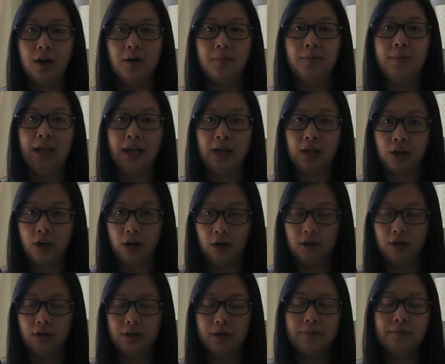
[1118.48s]
in
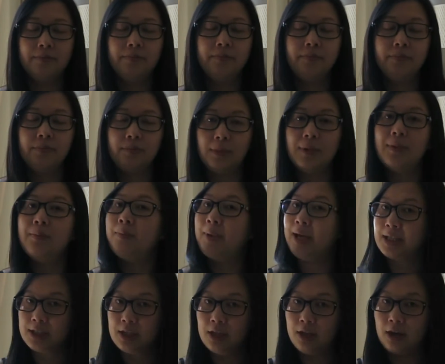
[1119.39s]
color.
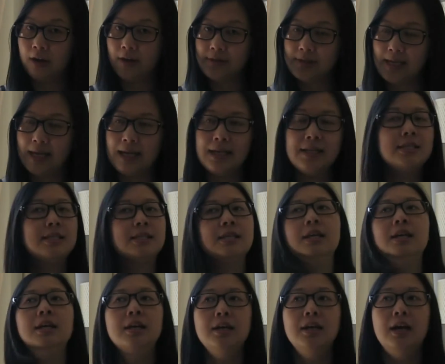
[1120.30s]
Makes a lot of sense.
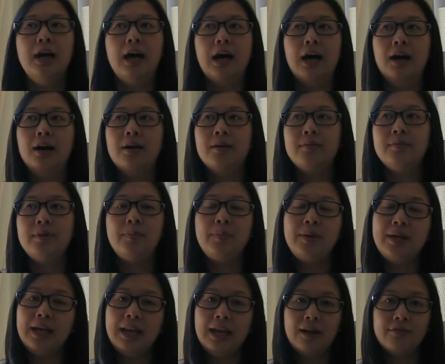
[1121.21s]
The
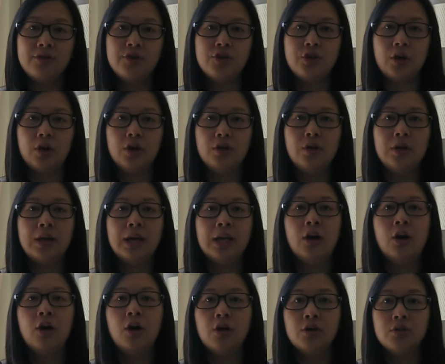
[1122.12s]
PDF chart, you can
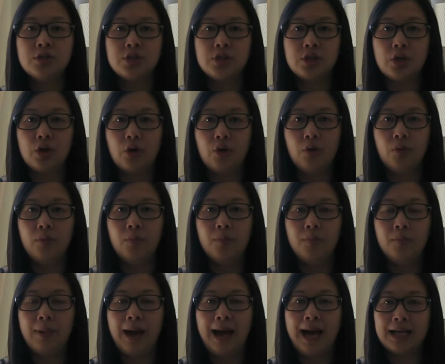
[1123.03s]
also
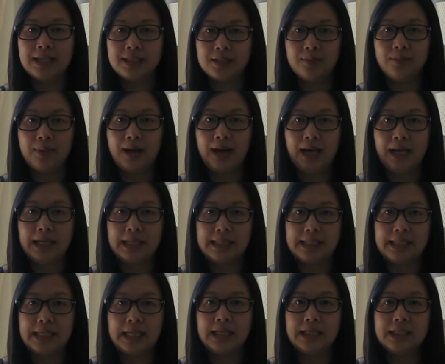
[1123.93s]

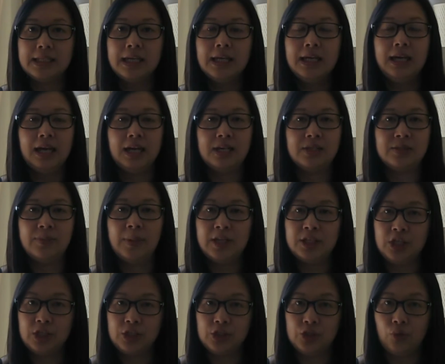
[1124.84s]
maximize it as
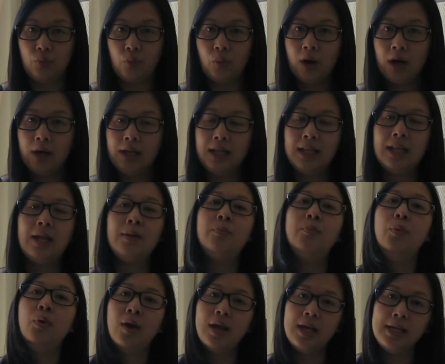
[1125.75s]
much as you want, and then
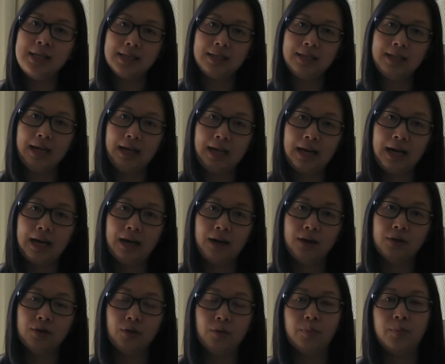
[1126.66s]
print that
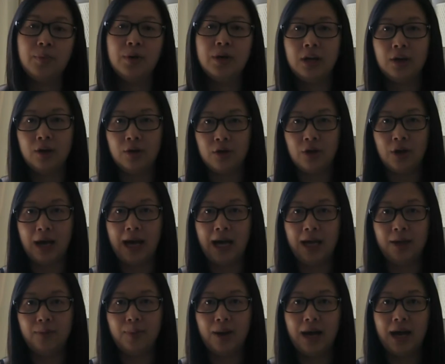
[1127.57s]
out or put it on your
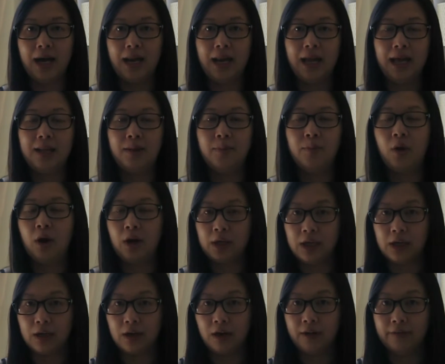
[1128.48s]
iPad and
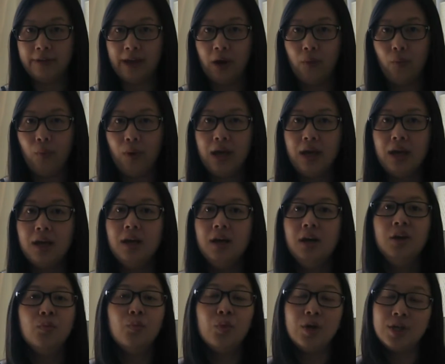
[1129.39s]
mark it off that way,
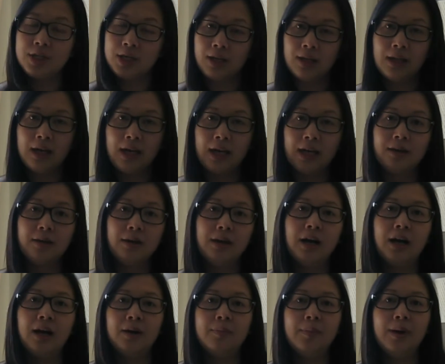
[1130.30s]
which I like.
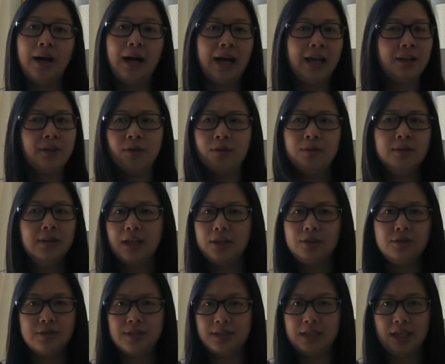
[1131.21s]
I don't
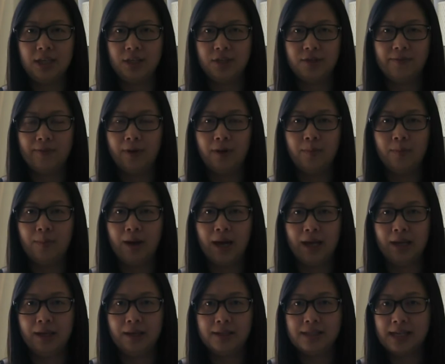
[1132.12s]
like to stitch from
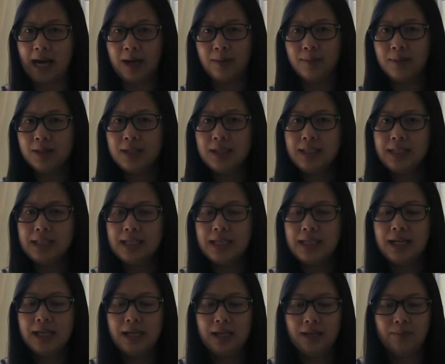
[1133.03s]
my tablet
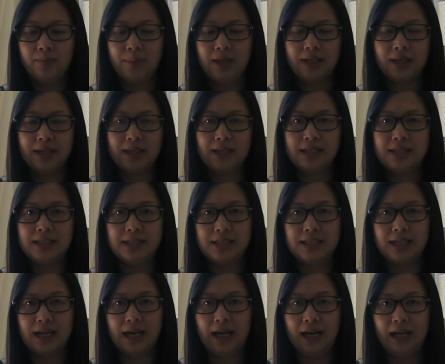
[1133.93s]

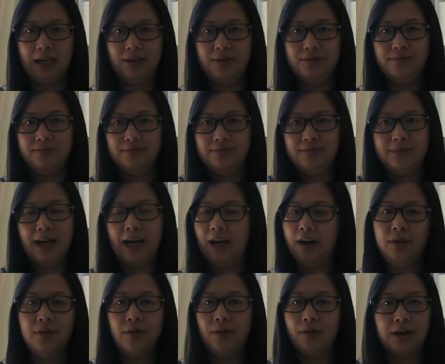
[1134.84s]
because I
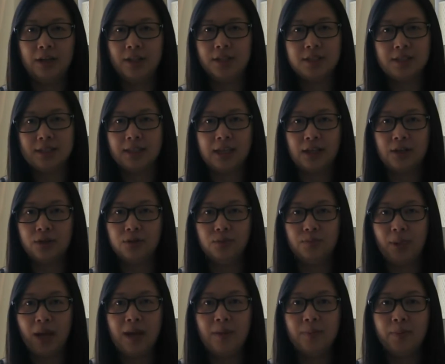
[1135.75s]
don't know, I just like
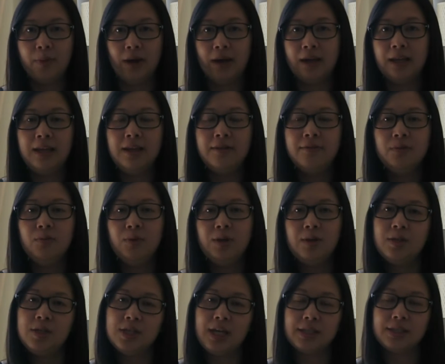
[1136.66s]
paper. And even
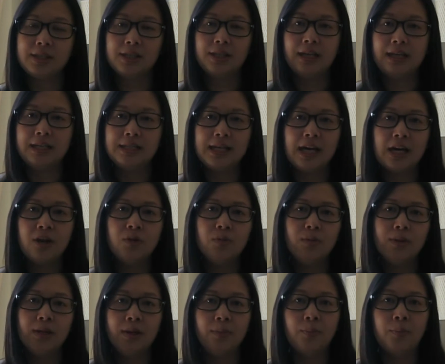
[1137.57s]
with Chatelaines, I
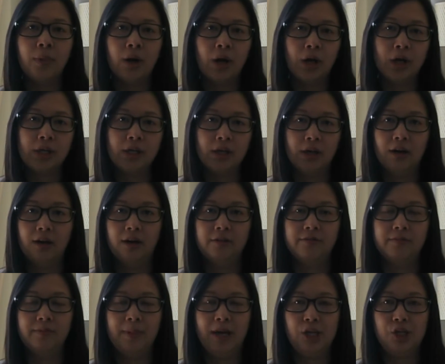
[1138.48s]
don't really mark
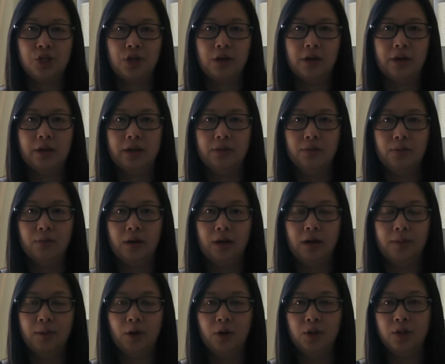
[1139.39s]
off my chart
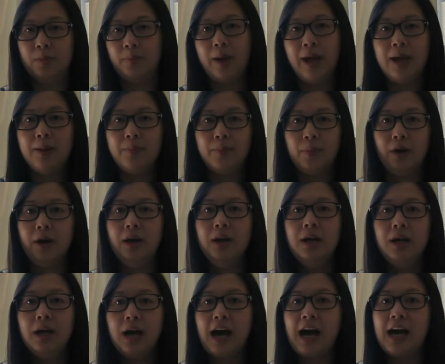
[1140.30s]
on the paper.
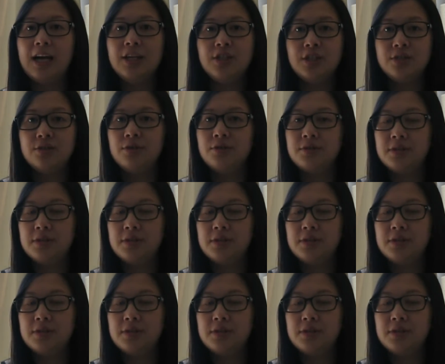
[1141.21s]
I just use